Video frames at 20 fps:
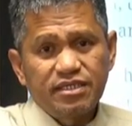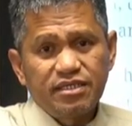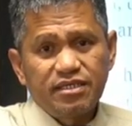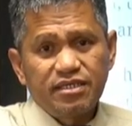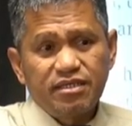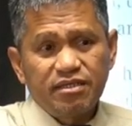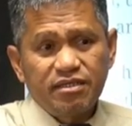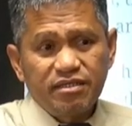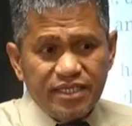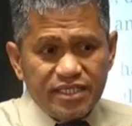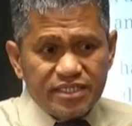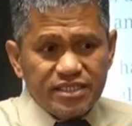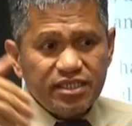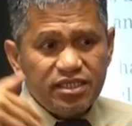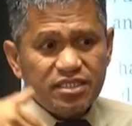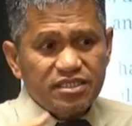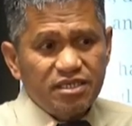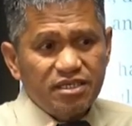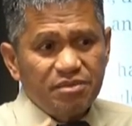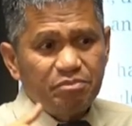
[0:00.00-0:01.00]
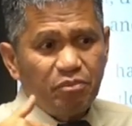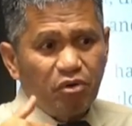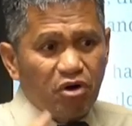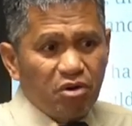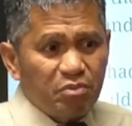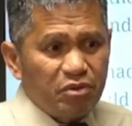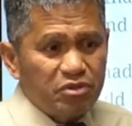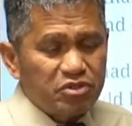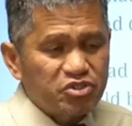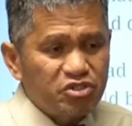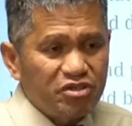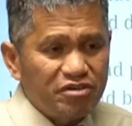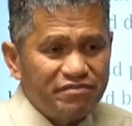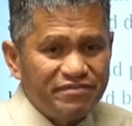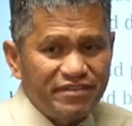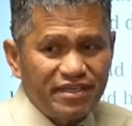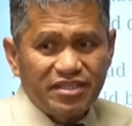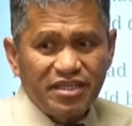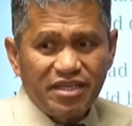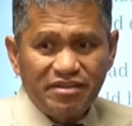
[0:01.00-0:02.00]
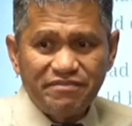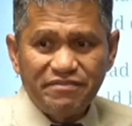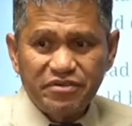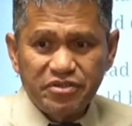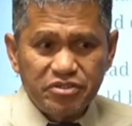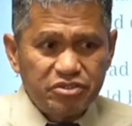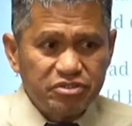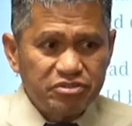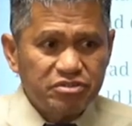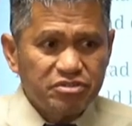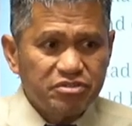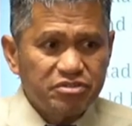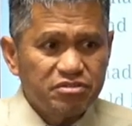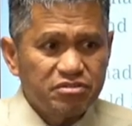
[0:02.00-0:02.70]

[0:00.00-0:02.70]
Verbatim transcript: This is the purpose of the 10 virgins.